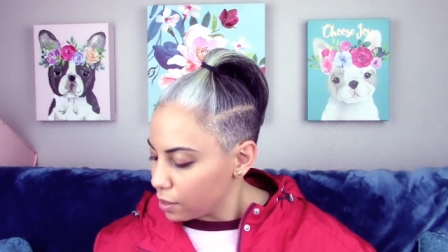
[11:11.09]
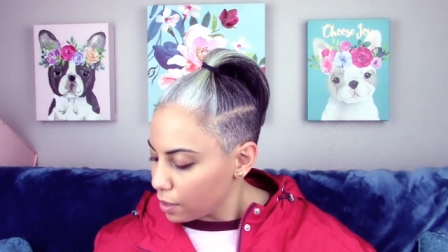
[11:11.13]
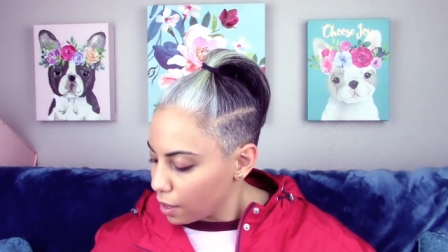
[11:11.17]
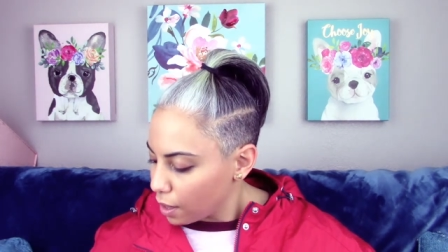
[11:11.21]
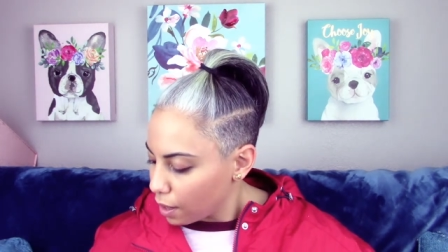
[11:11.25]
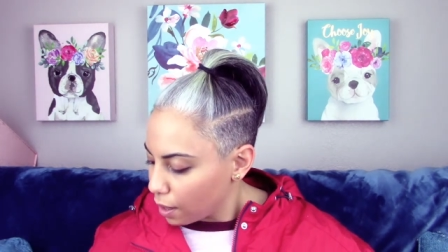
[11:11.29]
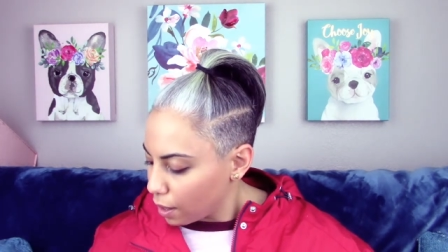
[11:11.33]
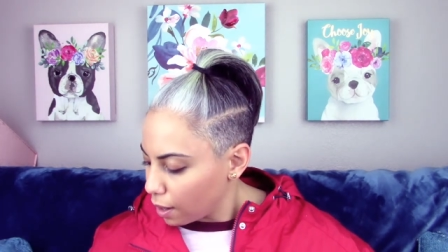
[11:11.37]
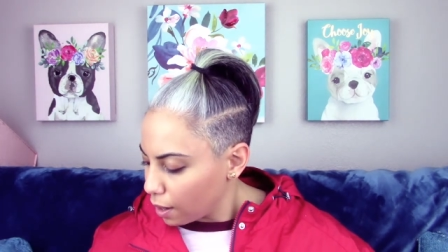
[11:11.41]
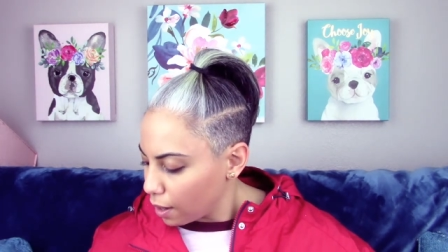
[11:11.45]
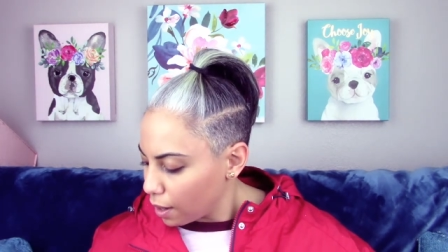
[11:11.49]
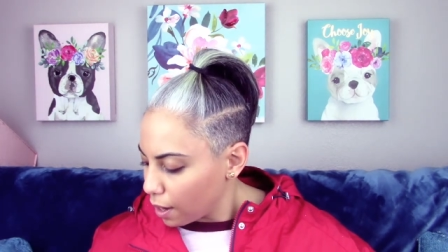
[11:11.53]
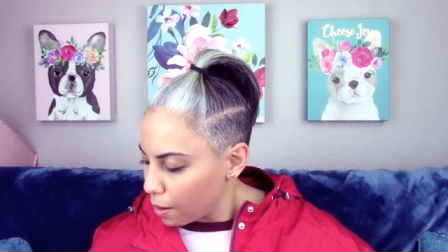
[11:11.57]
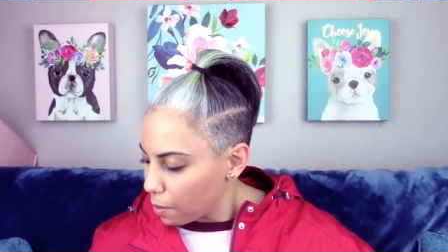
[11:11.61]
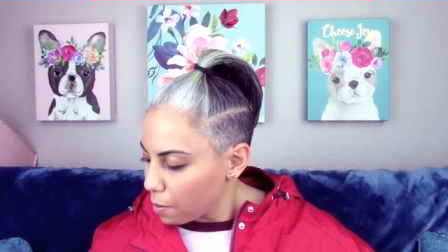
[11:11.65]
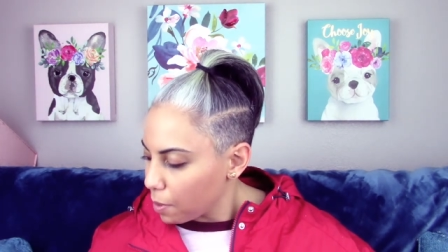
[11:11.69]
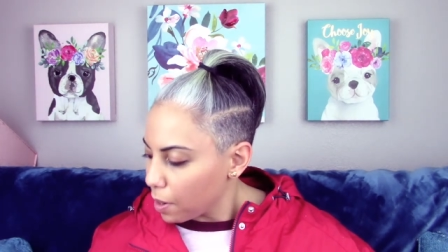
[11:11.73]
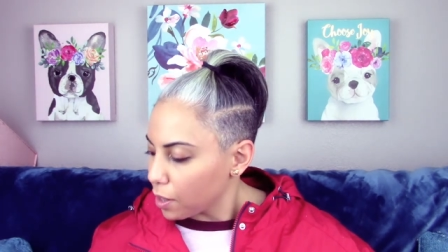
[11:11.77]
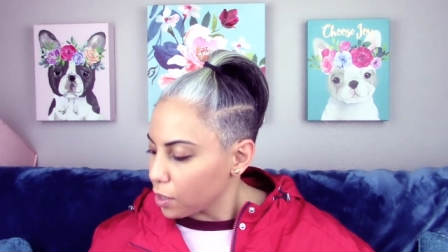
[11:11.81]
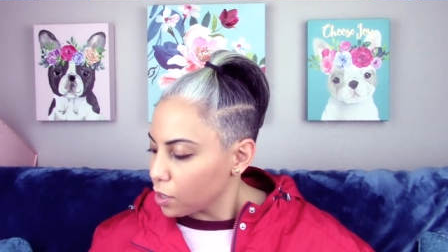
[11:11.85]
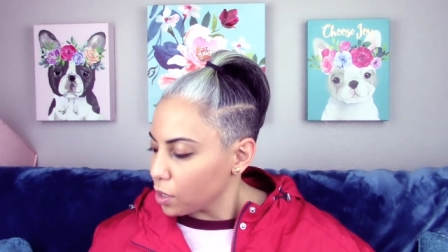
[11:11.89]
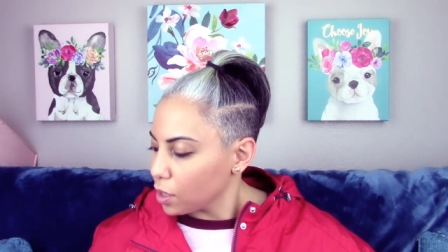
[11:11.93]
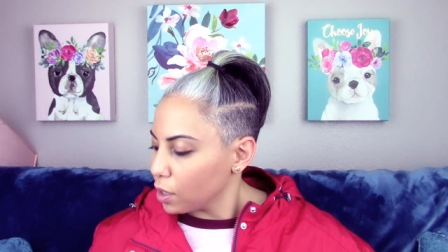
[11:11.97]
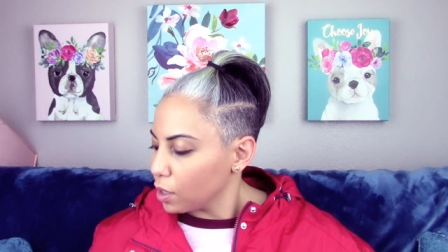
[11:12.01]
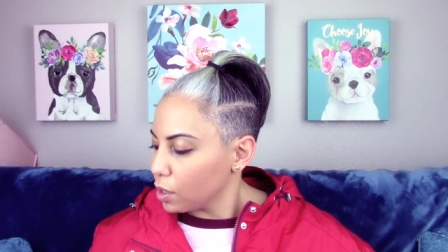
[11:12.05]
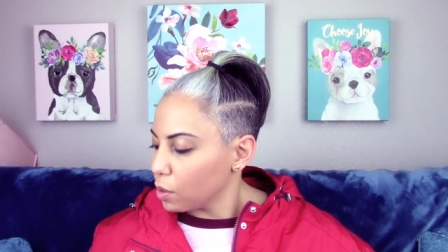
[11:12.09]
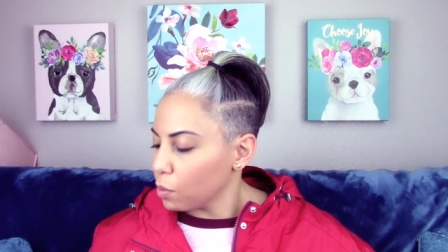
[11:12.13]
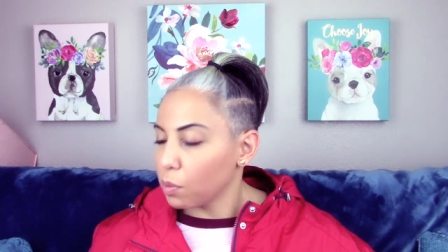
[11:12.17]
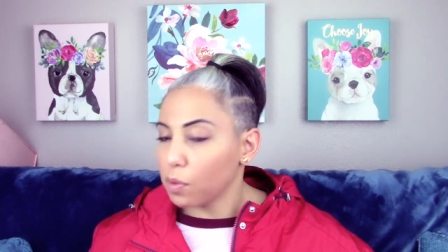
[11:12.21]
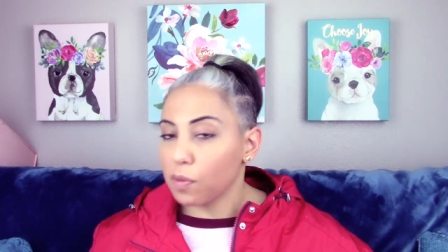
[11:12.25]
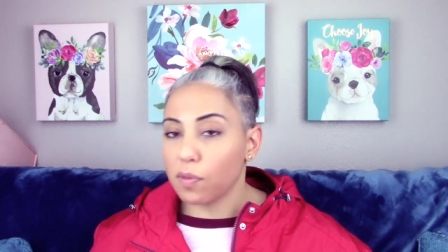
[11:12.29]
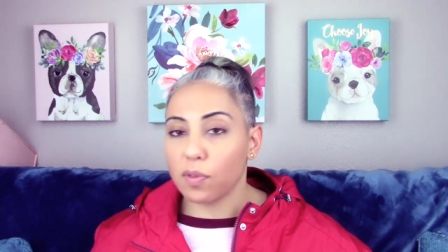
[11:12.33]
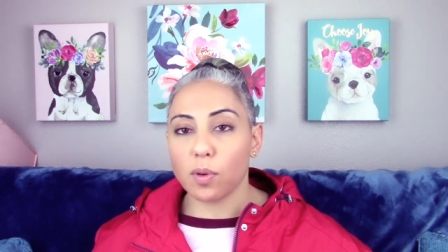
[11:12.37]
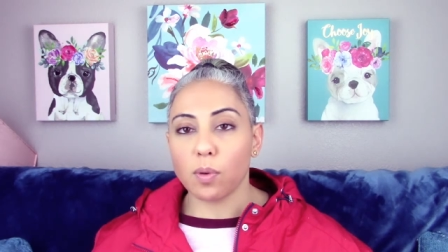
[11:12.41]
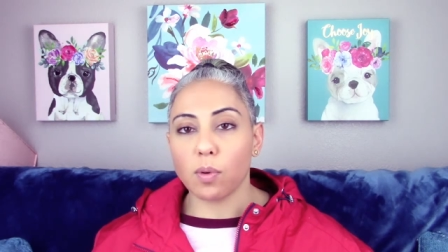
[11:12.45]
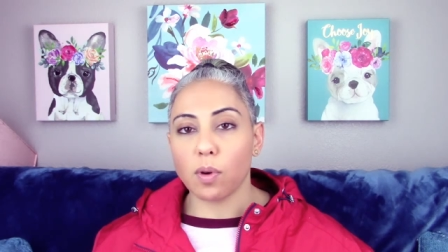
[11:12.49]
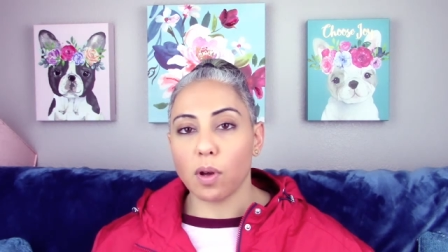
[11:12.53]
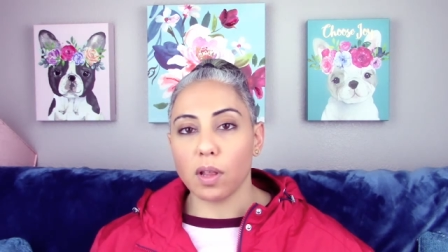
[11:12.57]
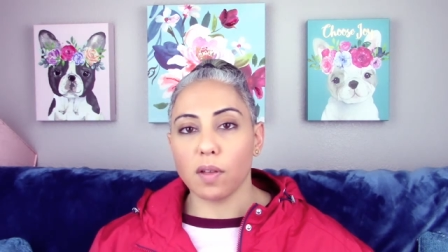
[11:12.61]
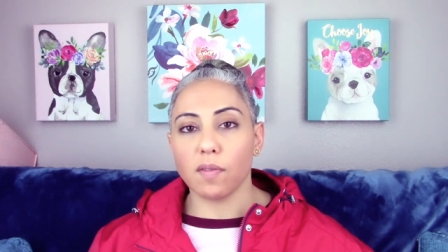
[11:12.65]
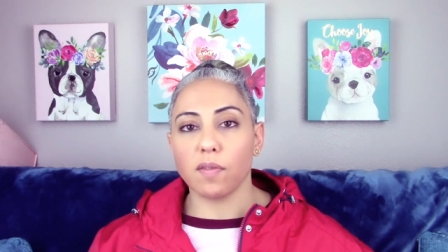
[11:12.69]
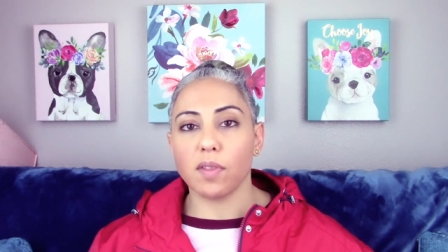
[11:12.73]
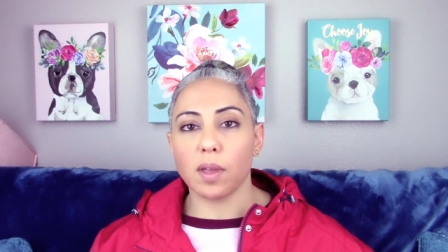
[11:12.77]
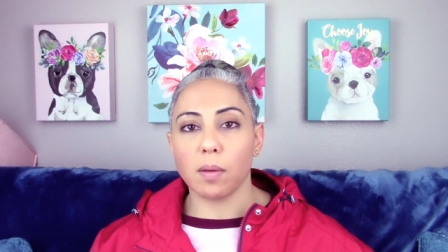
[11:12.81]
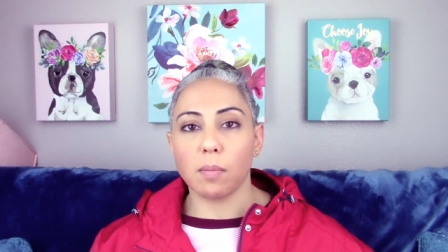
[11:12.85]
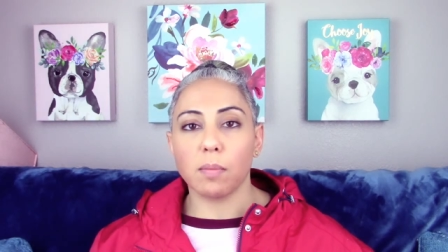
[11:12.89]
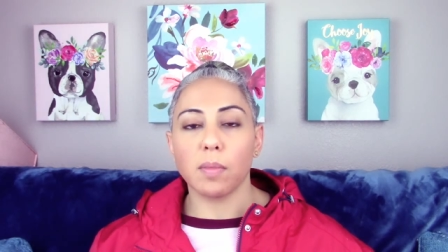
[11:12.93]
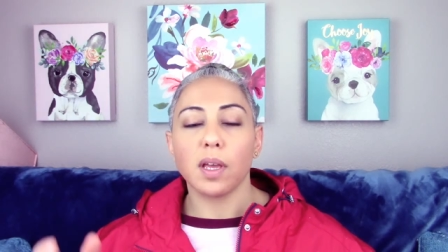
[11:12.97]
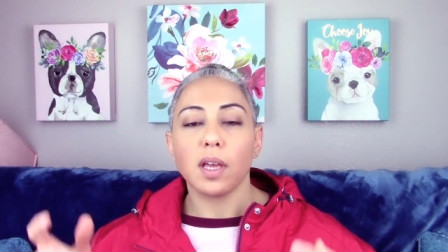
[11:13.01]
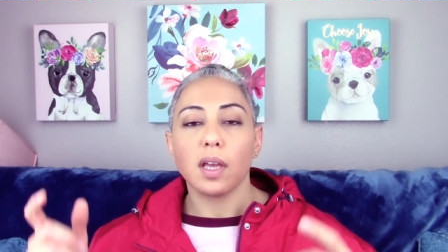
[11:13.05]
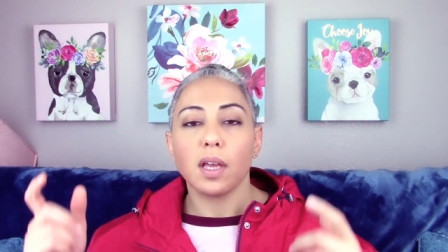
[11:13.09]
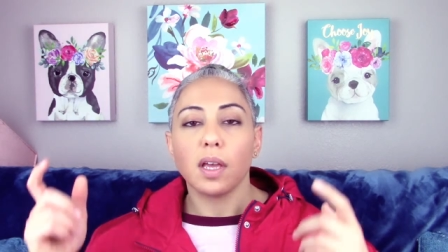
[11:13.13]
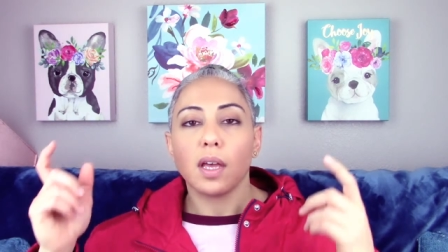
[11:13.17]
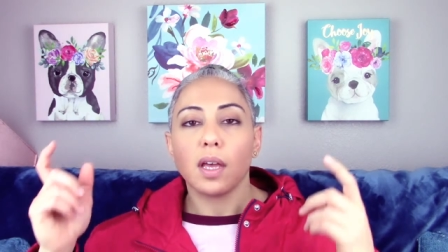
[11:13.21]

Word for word: I am actually going to review all of them,